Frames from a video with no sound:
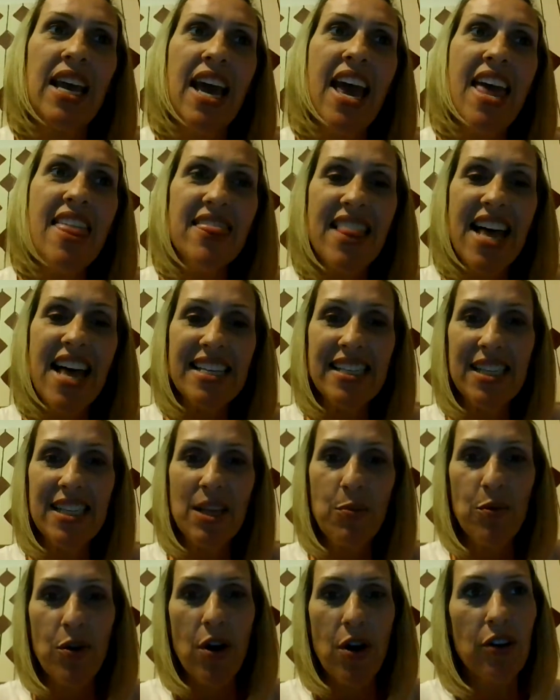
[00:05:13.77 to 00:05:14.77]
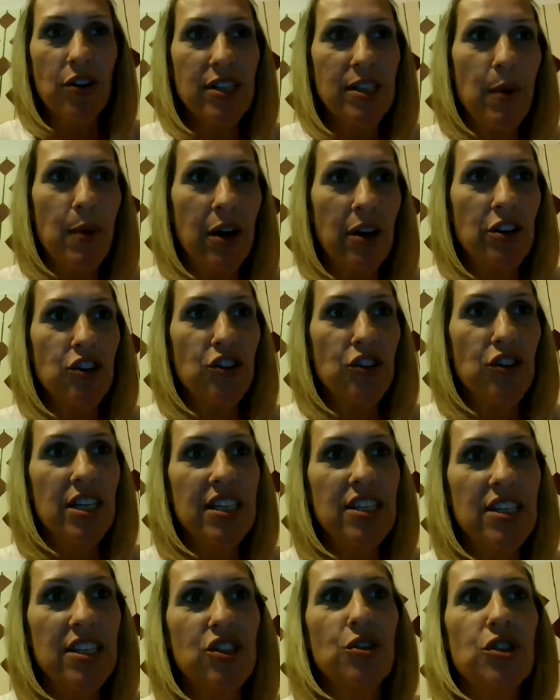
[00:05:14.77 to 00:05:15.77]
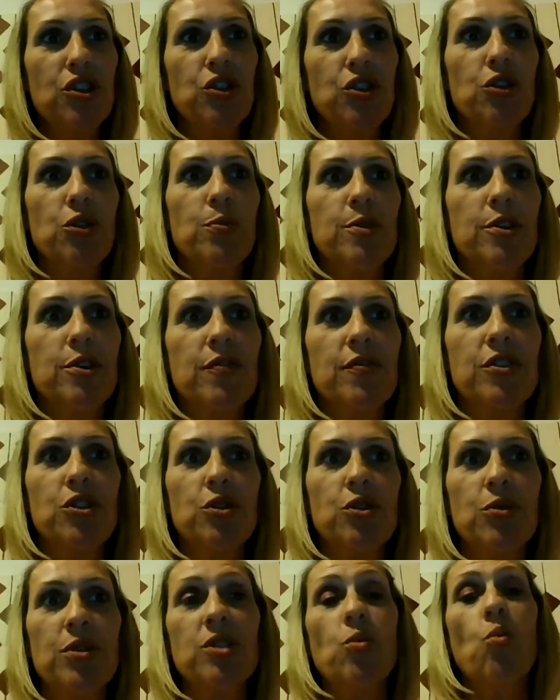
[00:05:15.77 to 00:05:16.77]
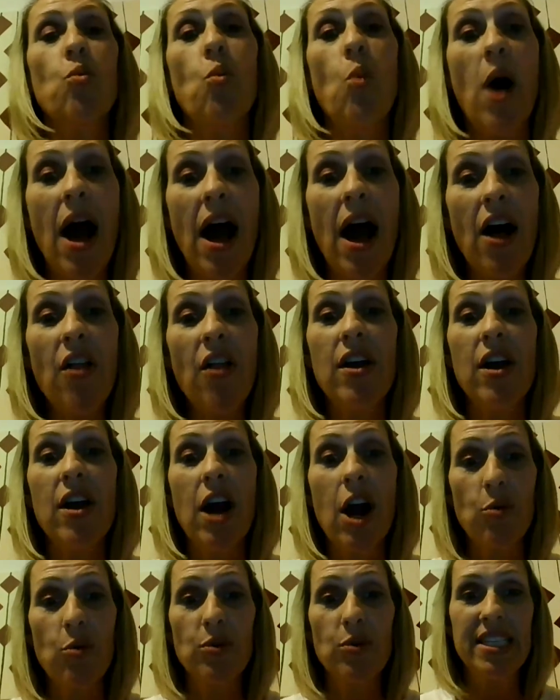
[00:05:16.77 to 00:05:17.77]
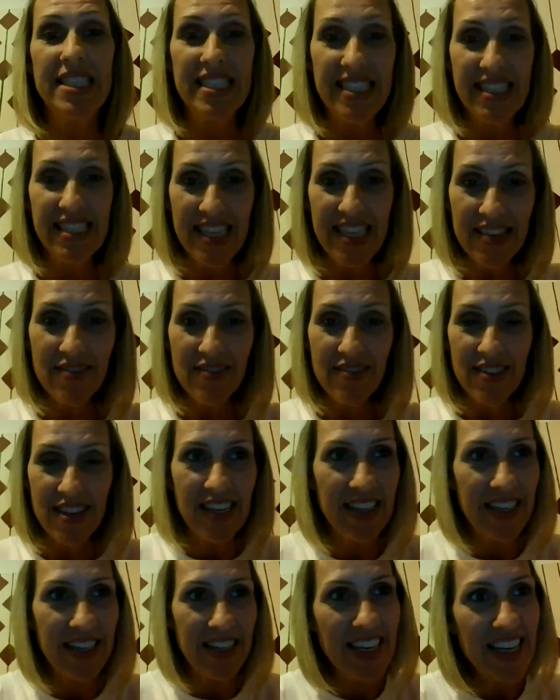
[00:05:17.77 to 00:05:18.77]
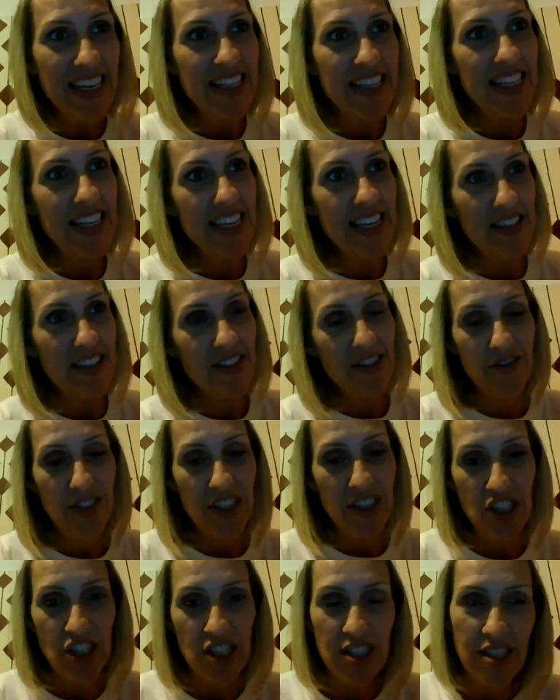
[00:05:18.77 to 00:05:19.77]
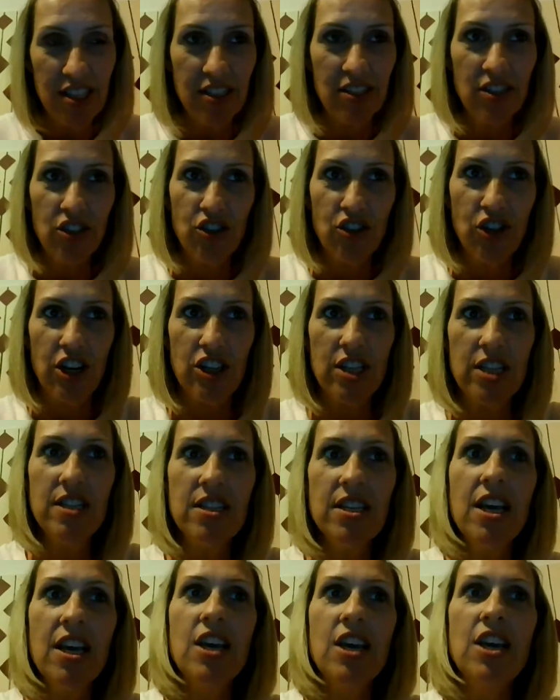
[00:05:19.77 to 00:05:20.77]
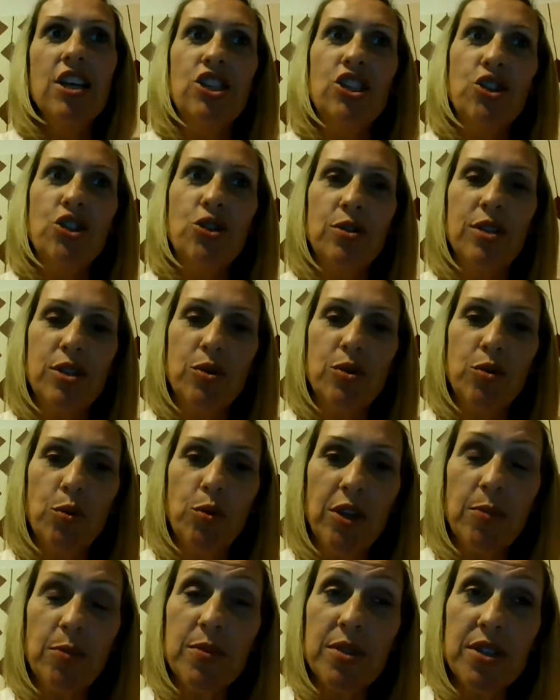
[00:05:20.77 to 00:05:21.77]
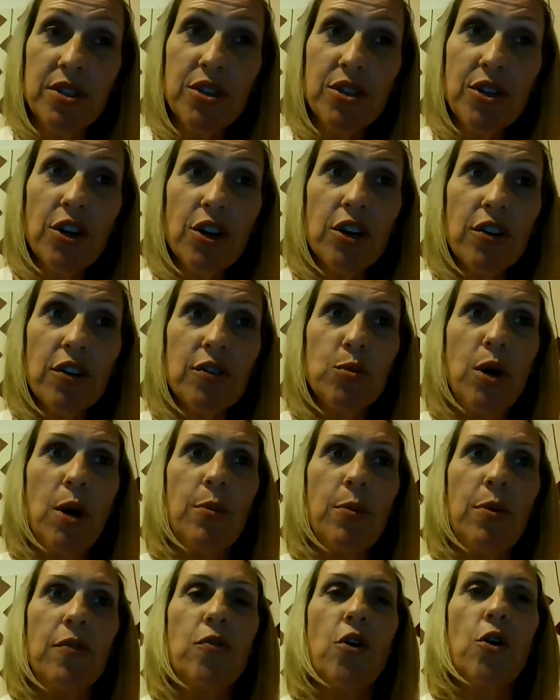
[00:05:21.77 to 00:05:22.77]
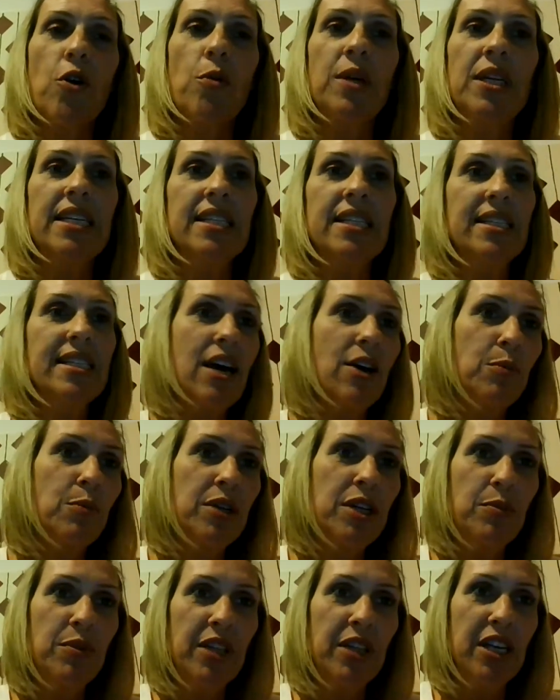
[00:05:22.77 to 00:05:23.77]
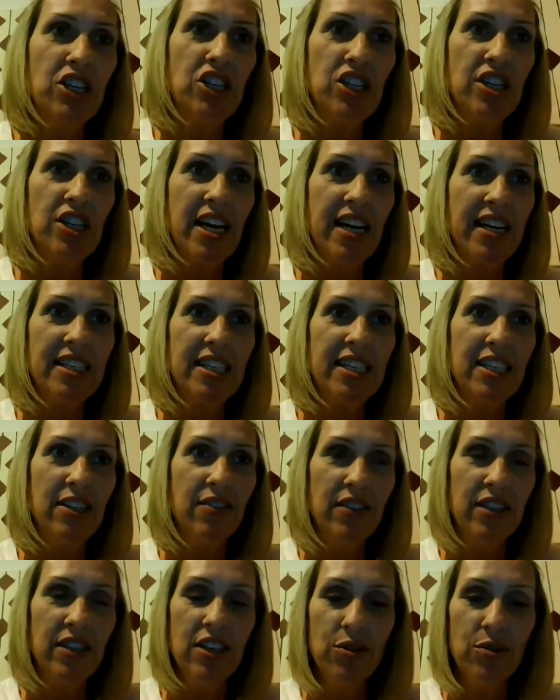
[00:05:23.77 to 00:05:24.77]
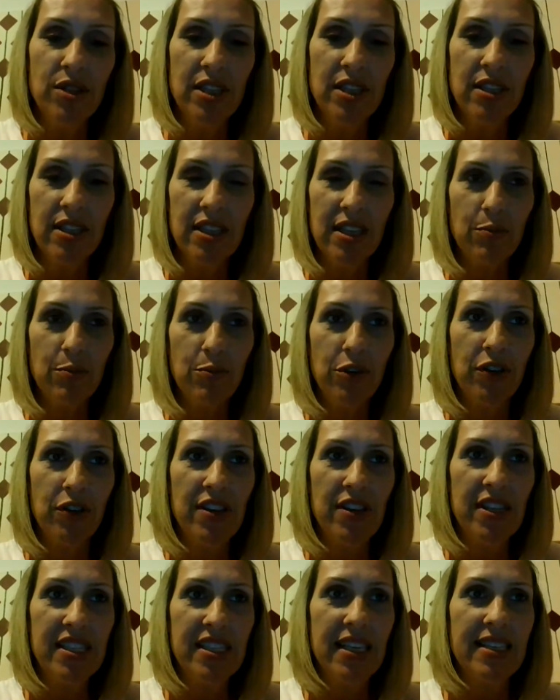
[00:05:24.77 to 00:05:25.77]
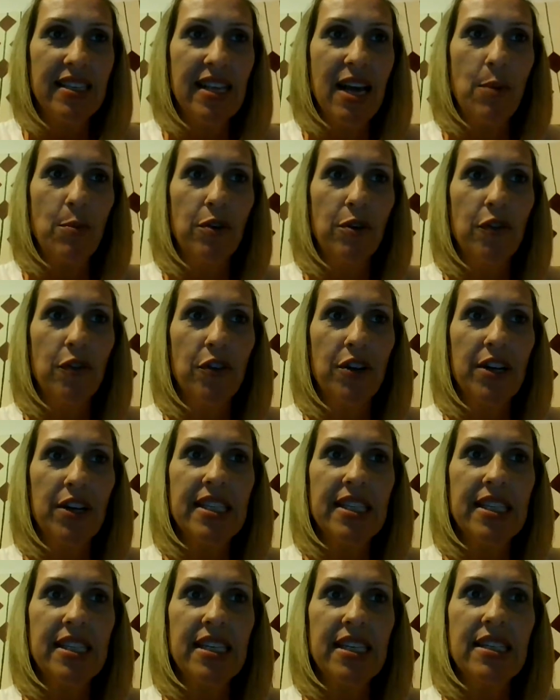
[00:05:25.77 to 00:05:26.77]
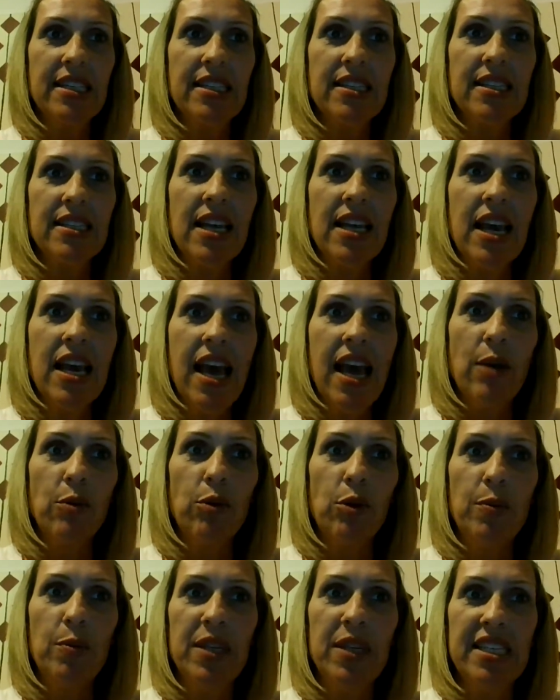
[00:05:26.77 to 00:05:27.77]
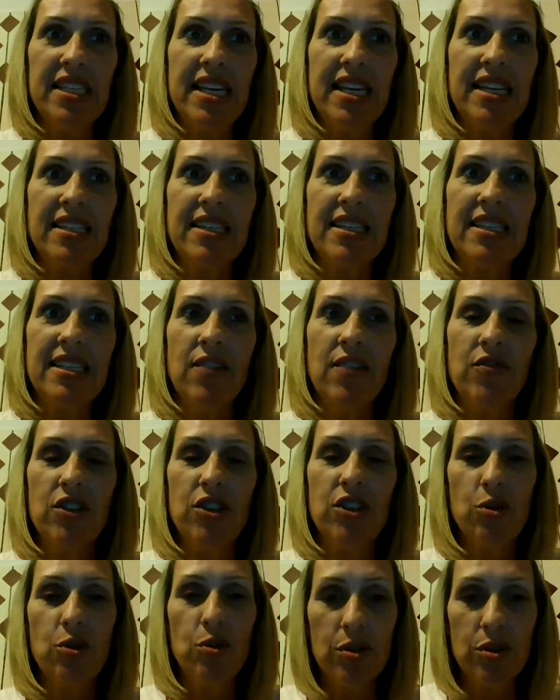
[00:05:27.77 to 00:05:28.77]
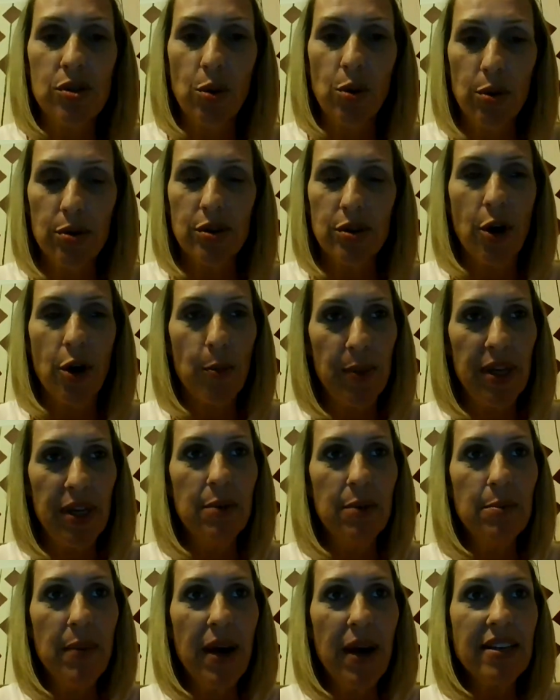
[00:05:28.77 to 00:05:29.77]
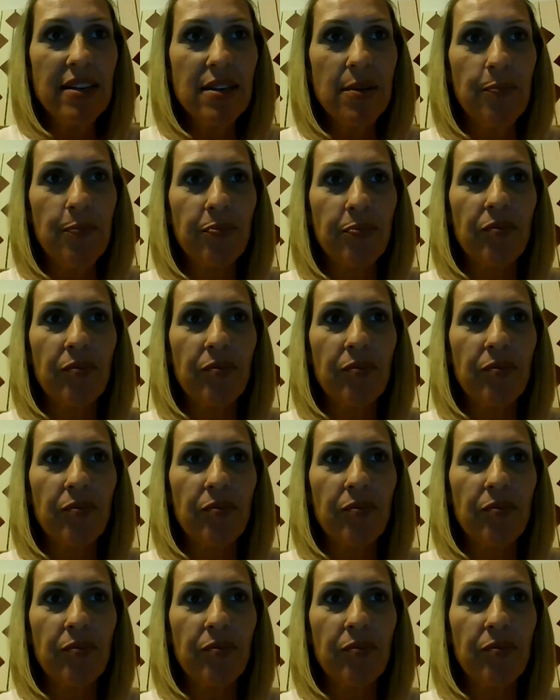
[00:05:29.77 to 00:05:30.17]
And lastly, progress monitoring is used to observe students while they are receiving the intervention instruction. Students will be observed while performing a sound manipulation activity using the previous example, for instance, and will be assessed to see if the student's goals are being met.